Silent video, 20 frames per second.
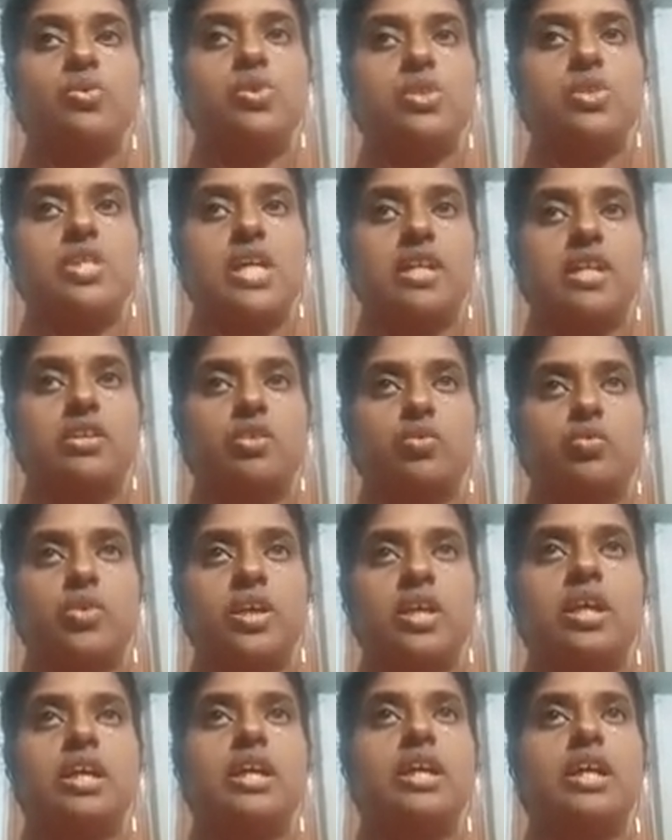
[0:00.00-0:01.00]
start
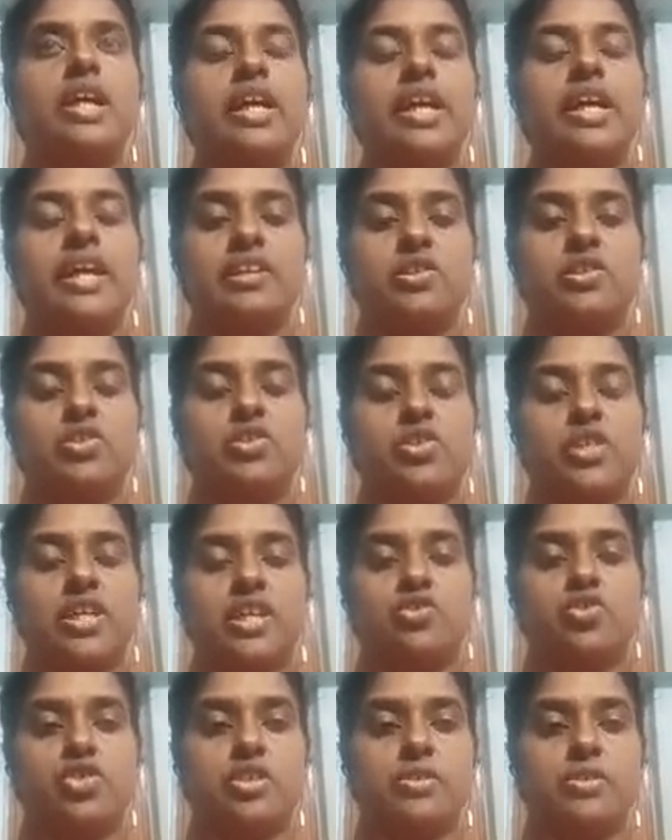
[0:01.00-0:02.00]
your
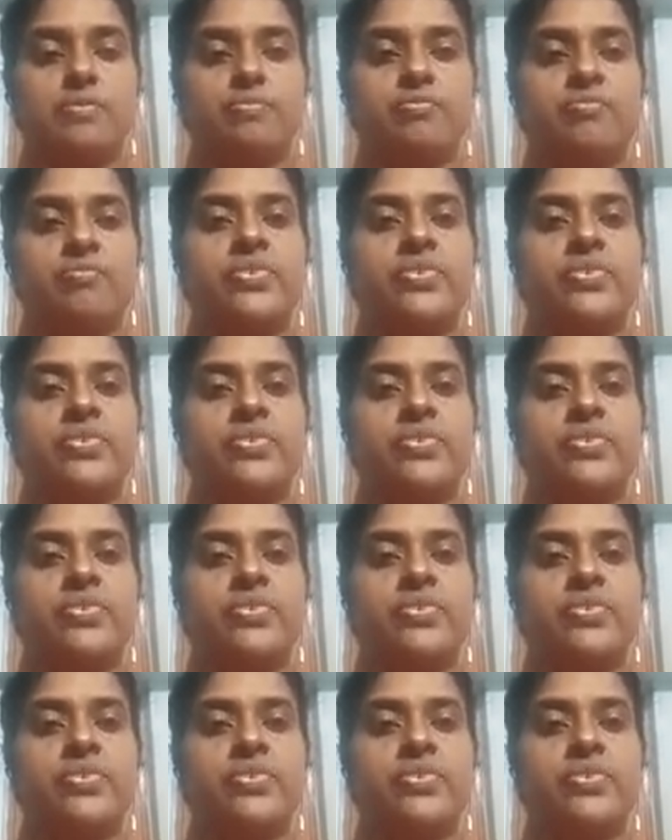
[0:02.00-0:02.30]
extraction.